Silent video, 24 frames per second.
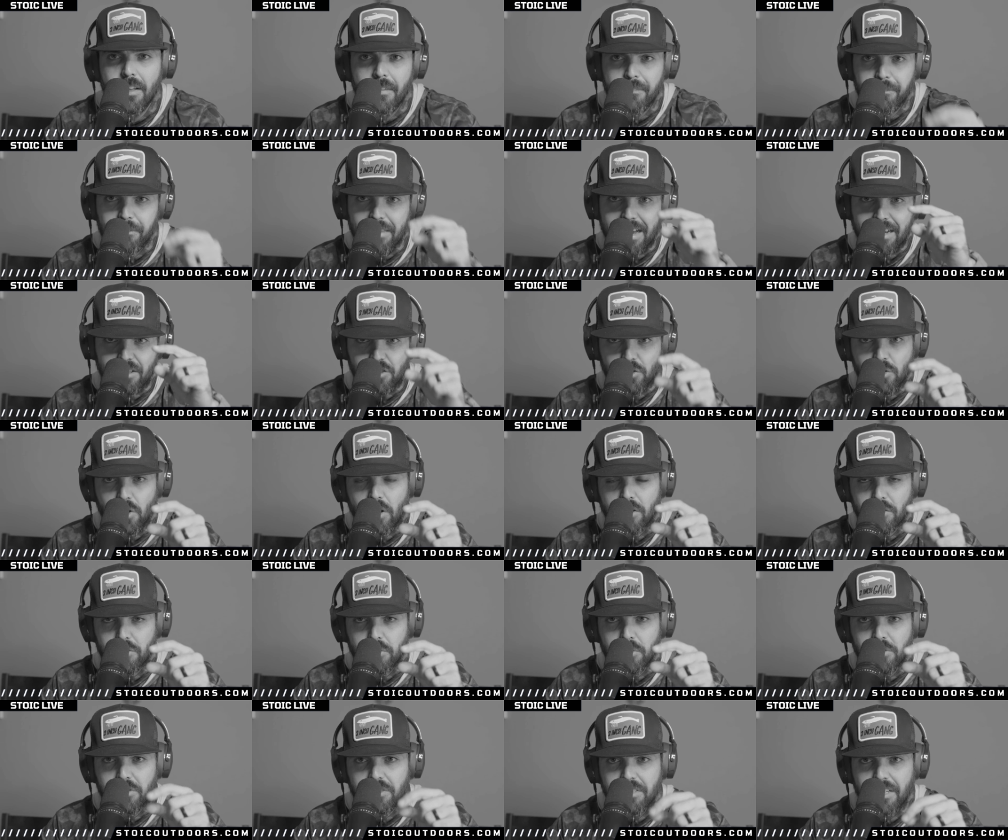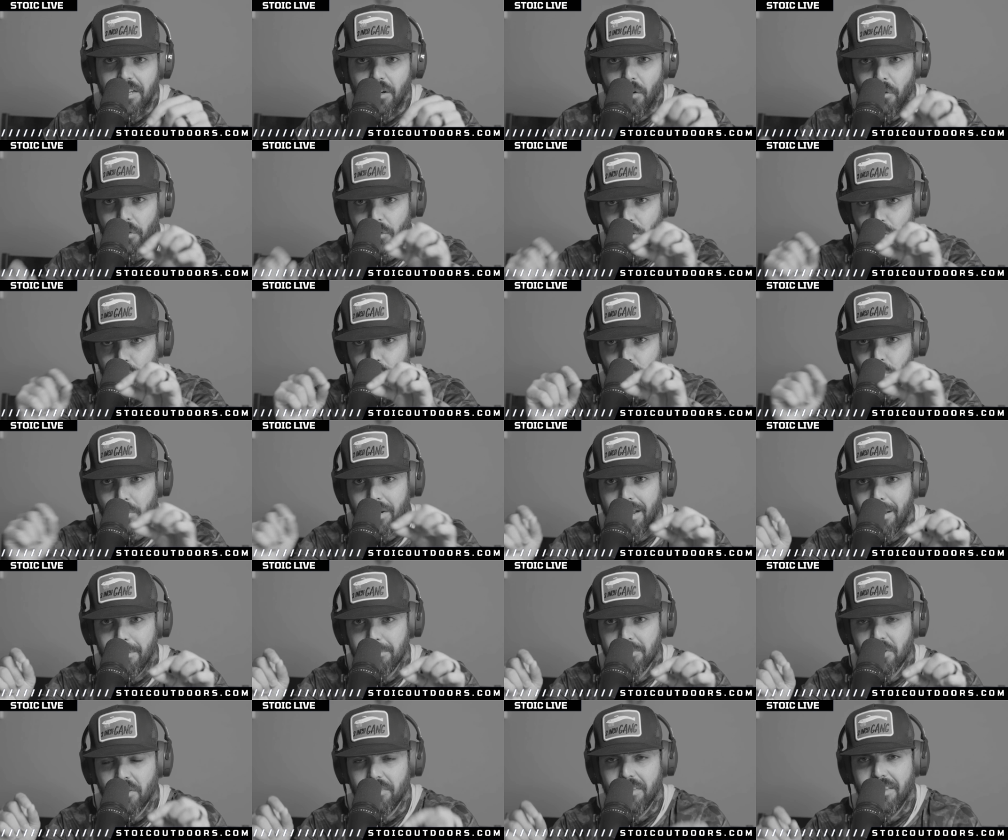that chartreuse tail, those
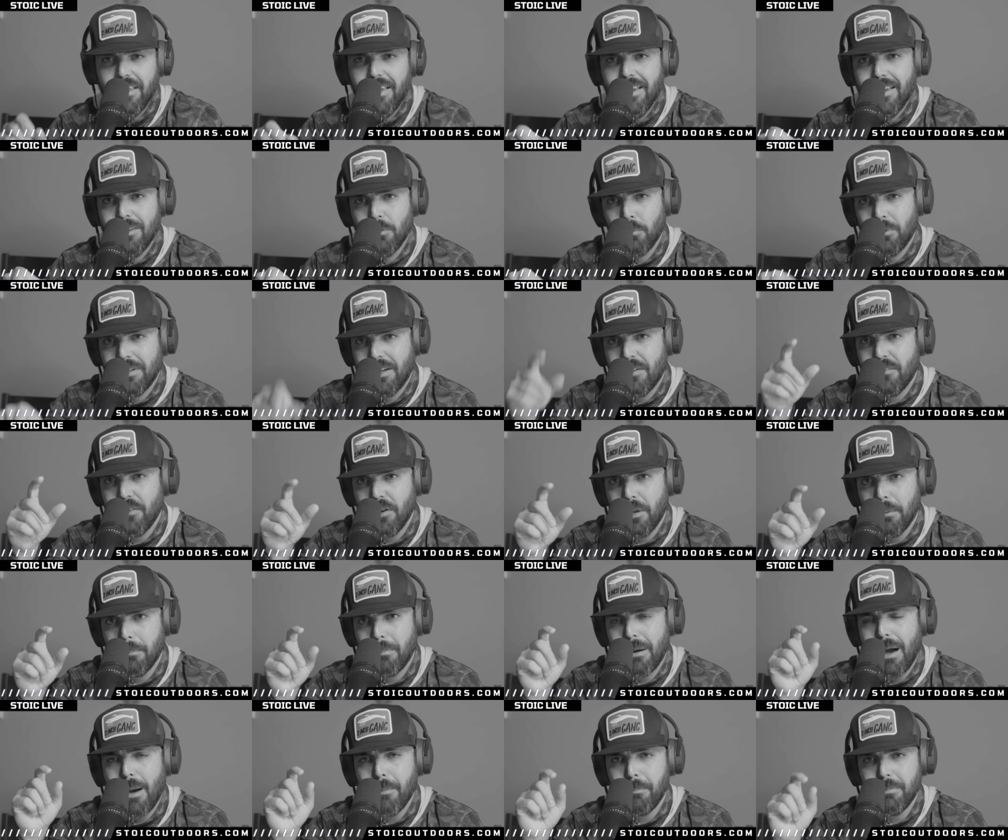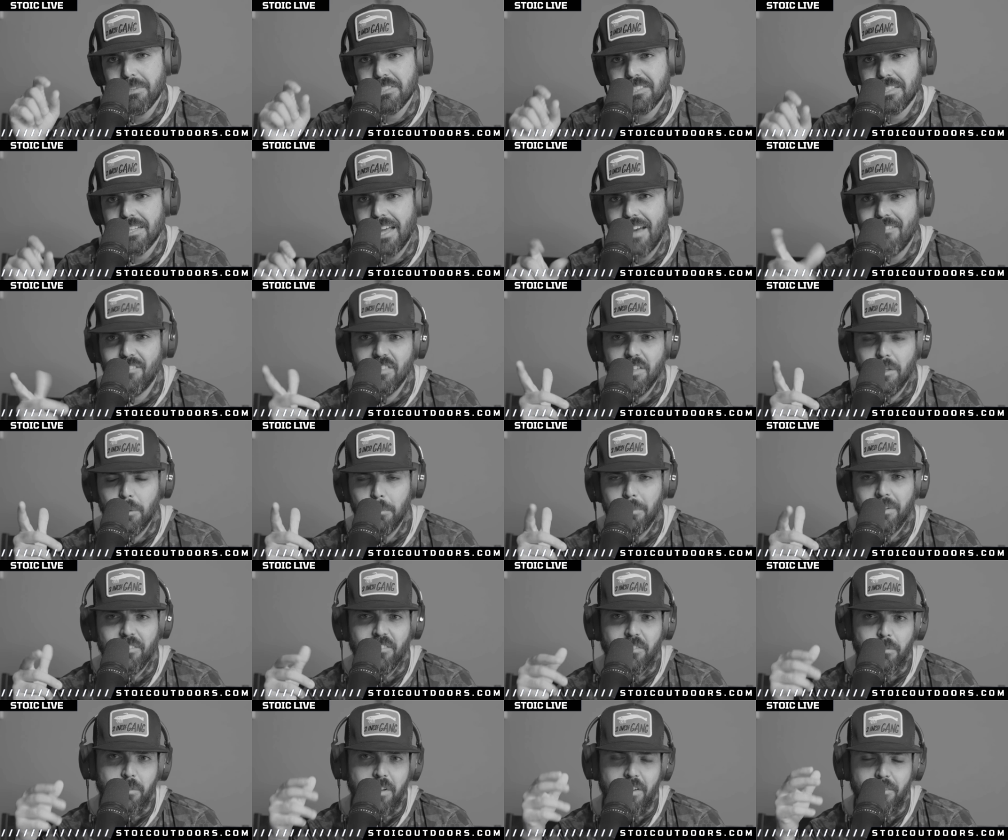ribs on the end, whenever you pop, it's going to have a little bit
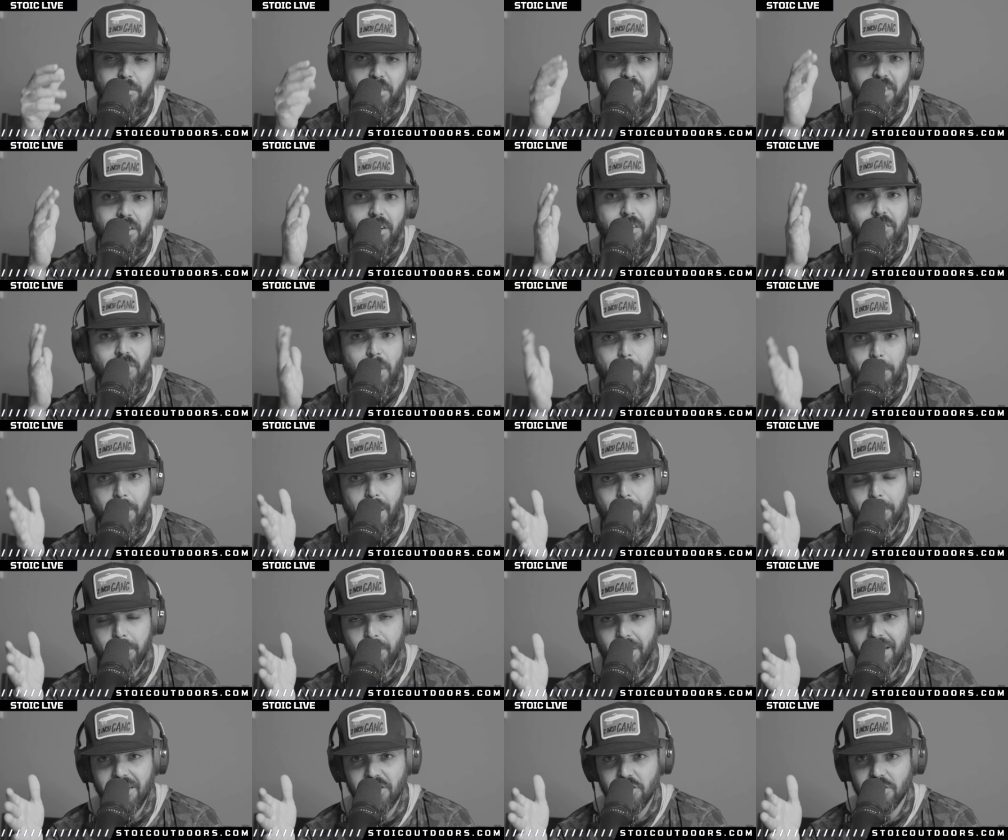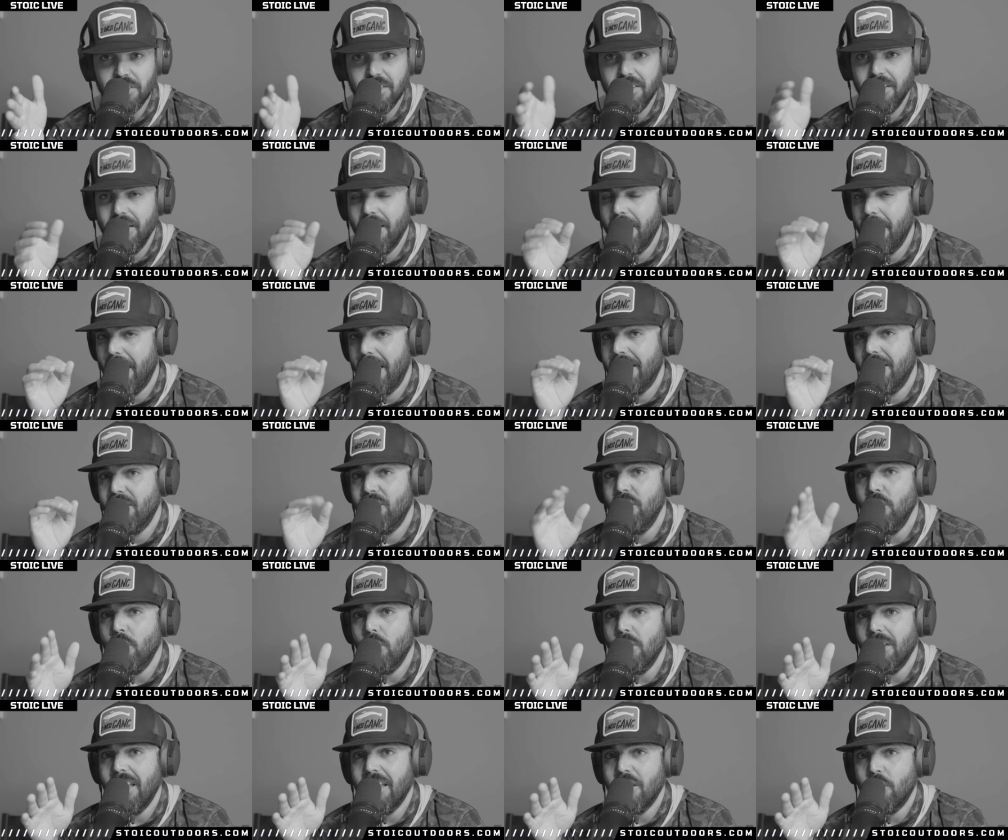of a, of a, vibration. And if you
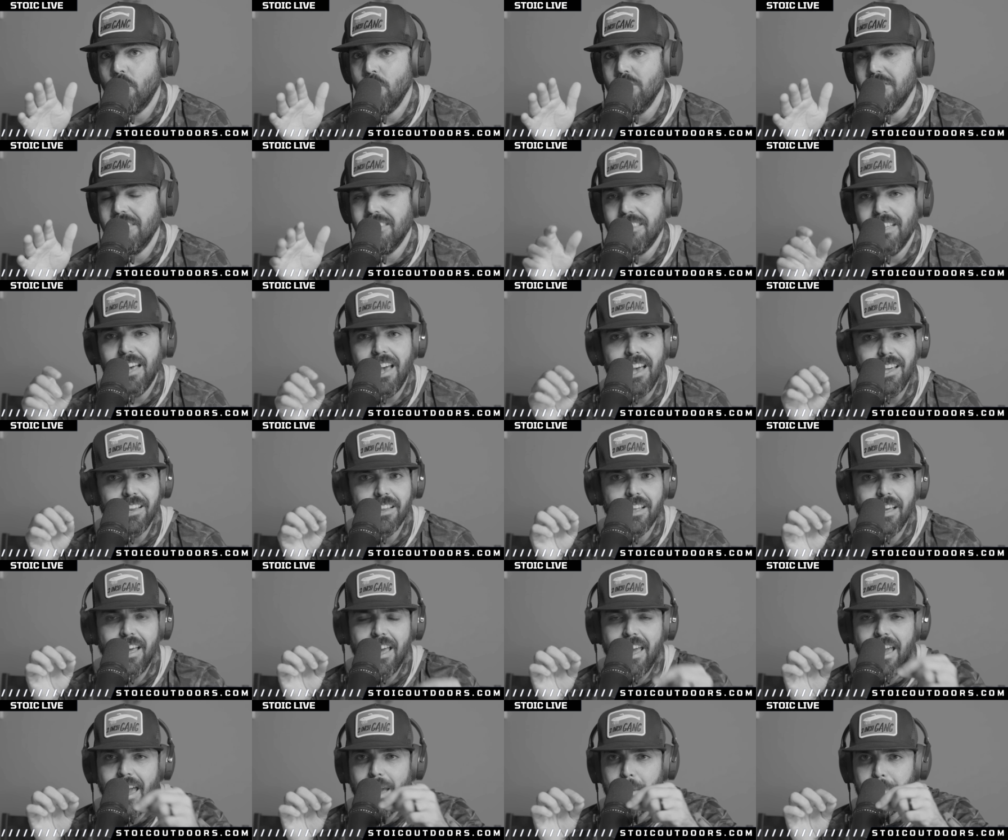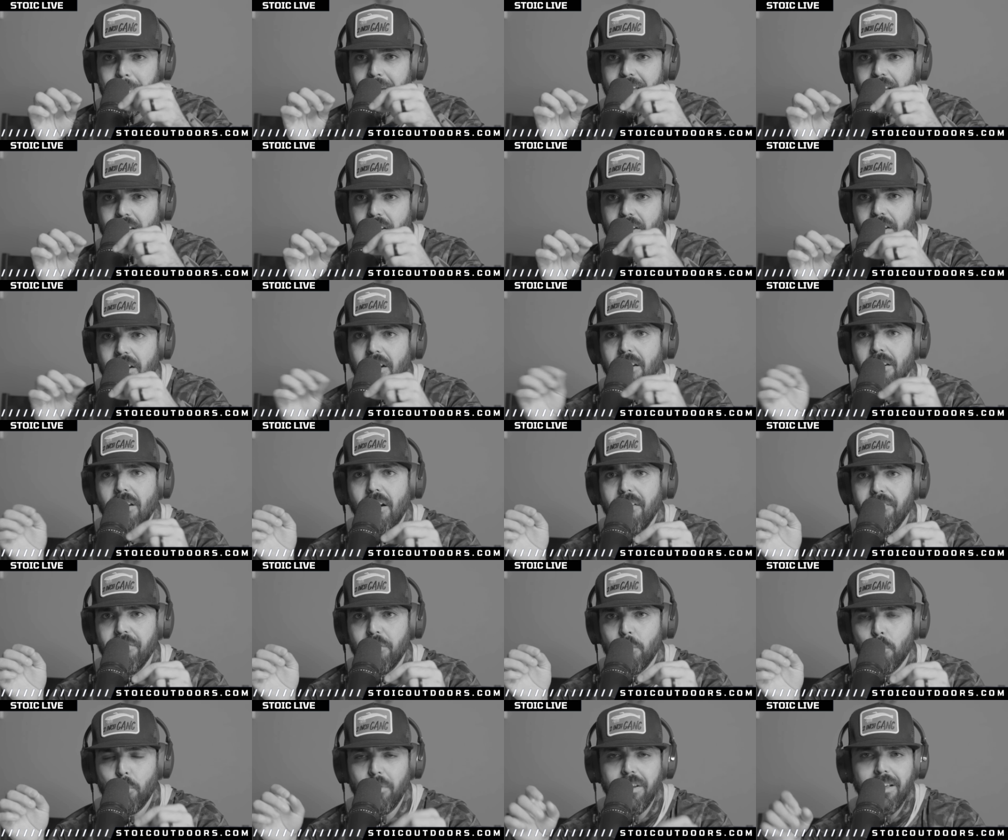don't like using that, hey man, cut off
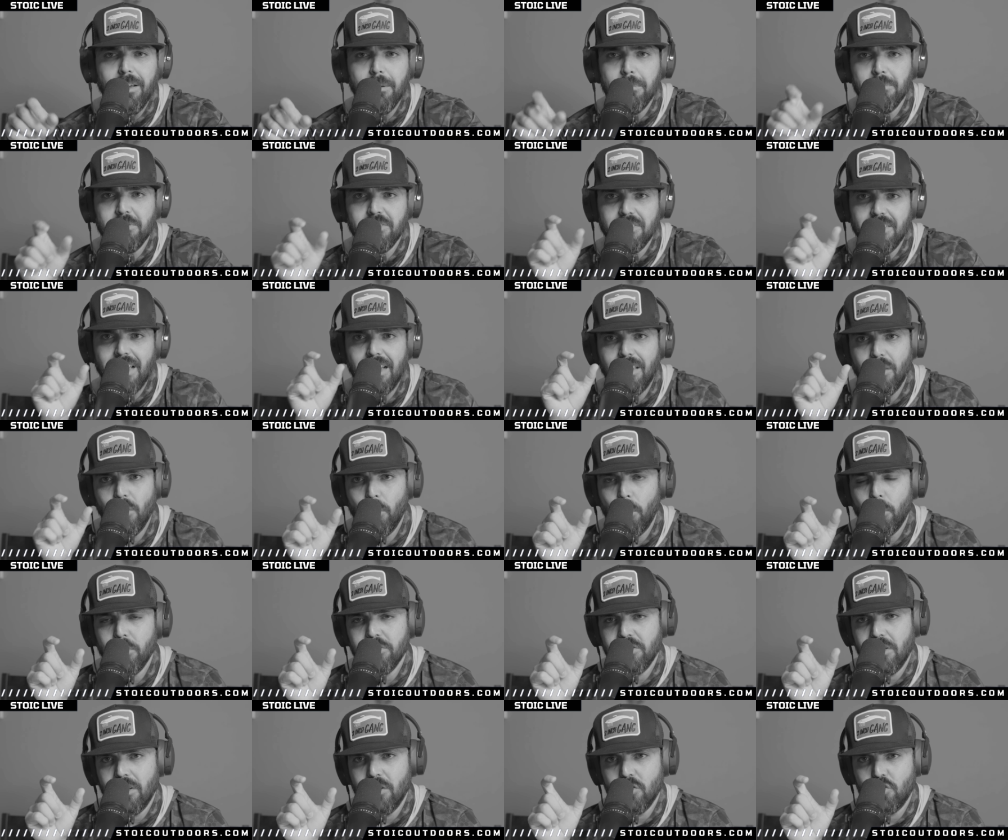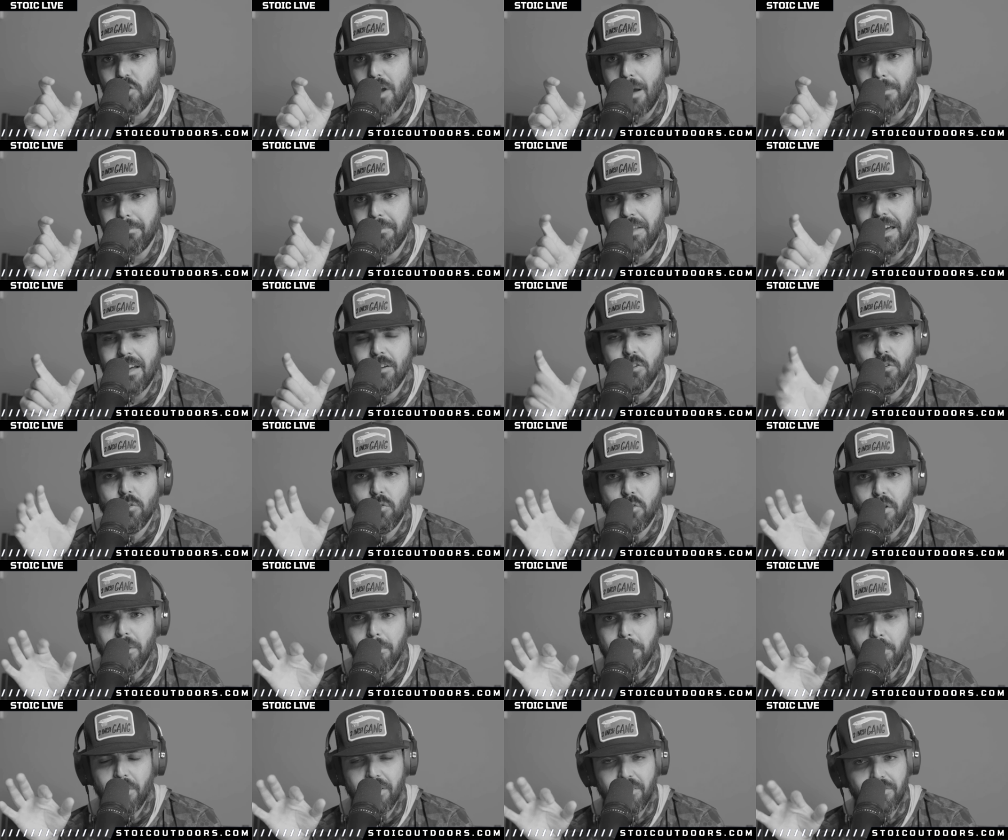the ribs. That lure is going to drop down to
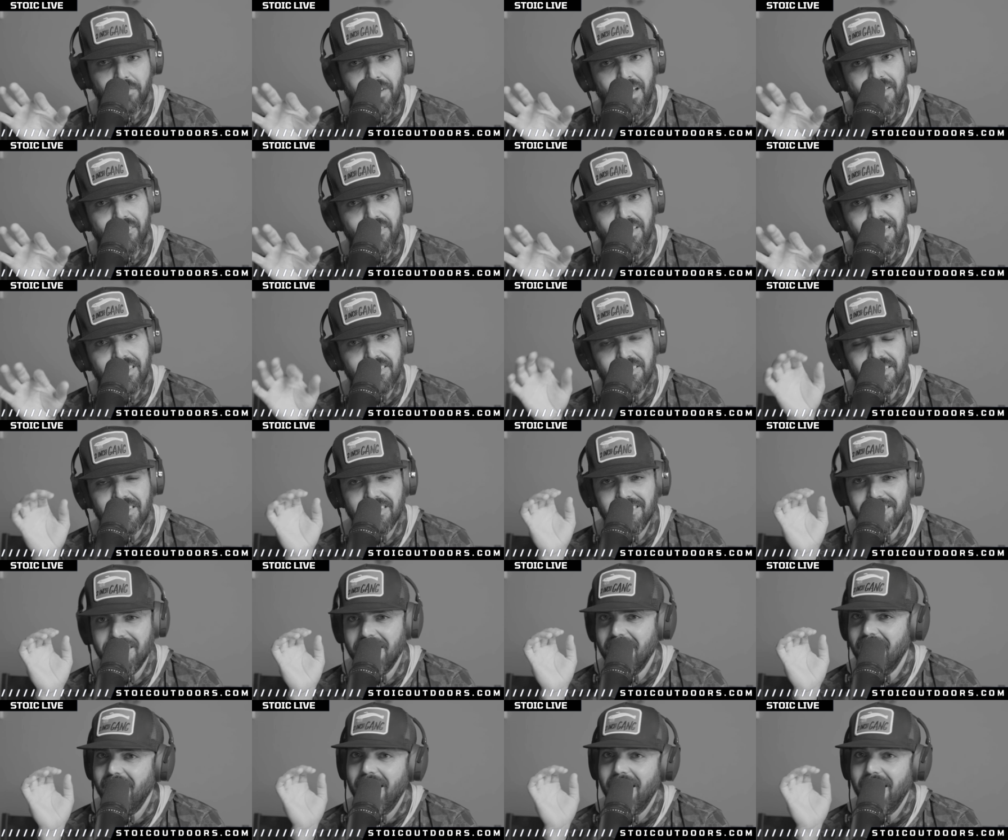3.5 inches